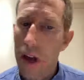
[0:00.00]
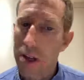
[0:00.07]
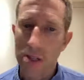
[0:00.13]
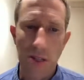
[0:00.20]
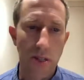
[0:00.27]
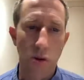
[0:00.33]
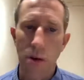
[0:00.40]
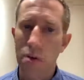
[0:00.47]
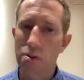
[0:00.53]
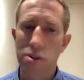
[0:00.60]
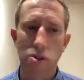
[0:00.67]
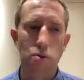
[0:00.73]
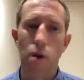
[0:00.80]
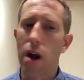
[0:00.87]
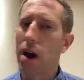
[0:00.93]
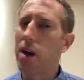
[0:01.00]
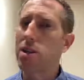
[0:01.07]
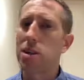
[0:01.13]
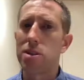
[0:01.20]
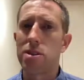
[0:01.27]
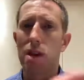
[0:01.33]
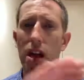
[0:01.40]
And so he was
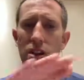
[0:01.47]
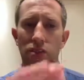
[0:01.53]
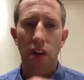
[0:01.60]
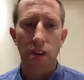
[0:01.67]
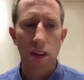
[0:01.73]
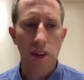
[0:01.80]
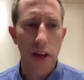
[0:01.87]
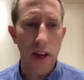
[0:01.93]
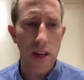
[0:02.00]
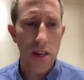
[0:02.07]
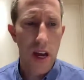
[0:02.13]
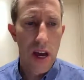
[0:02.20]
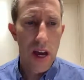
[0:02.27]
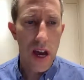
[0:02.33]
quiet, and that very night,